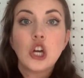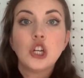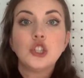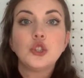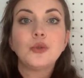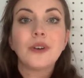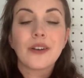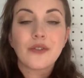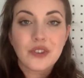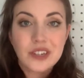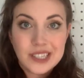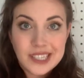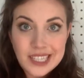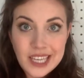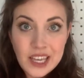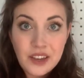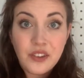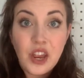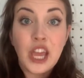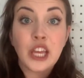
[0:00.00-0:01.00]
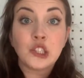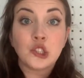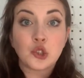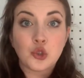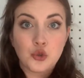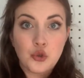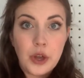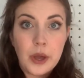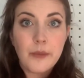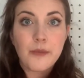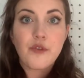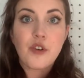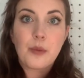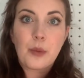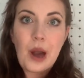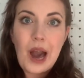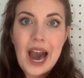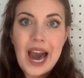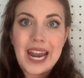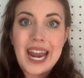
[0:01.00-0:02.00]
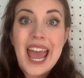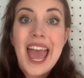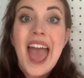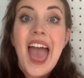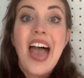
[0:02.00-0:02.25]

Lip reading: to have received a dream from God